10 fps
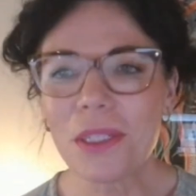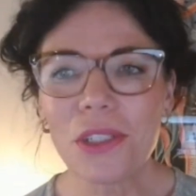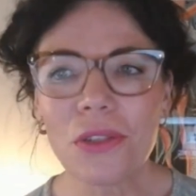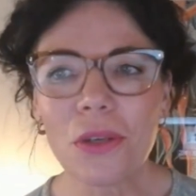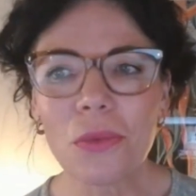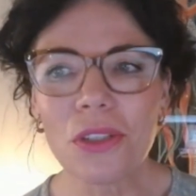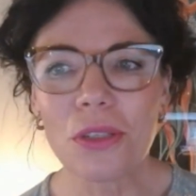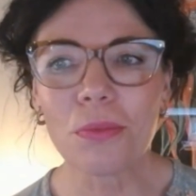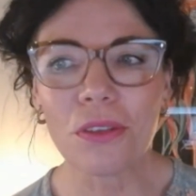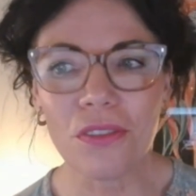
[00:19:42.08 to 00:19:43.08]
So we do
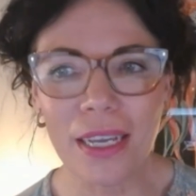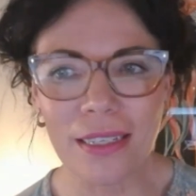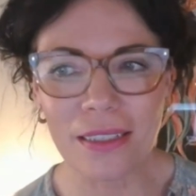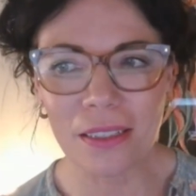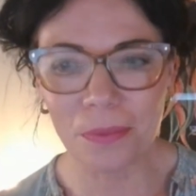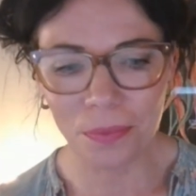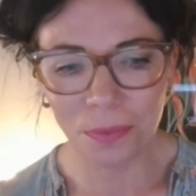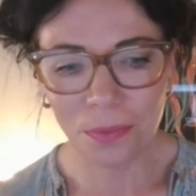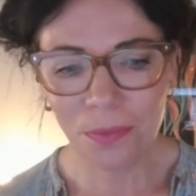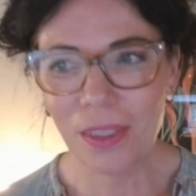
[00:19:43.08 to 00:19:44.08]
not want to prevent
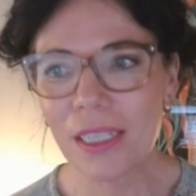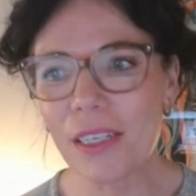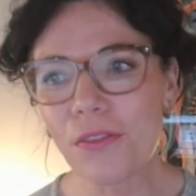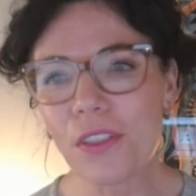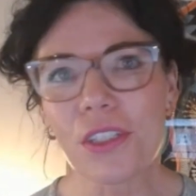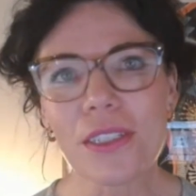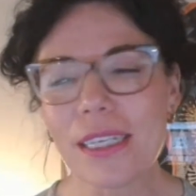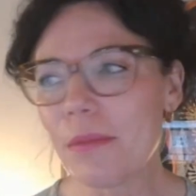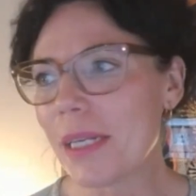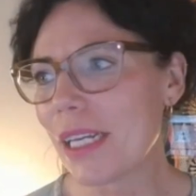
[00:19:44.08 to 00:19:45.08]

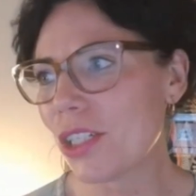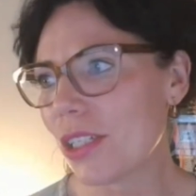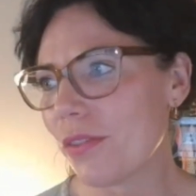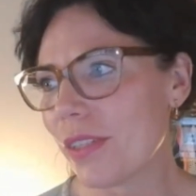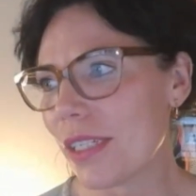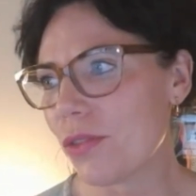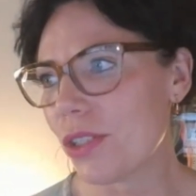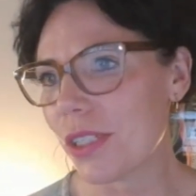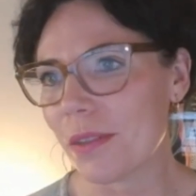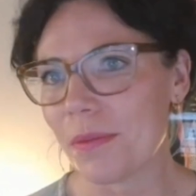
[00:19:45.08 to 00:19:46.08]
efficient elimination of
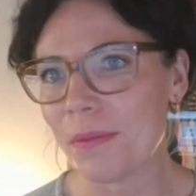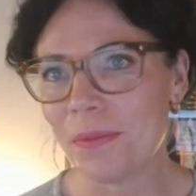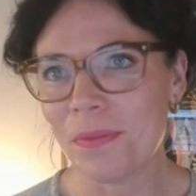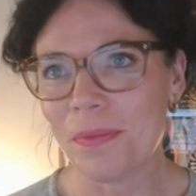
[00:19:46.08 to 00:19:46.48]
estrogen.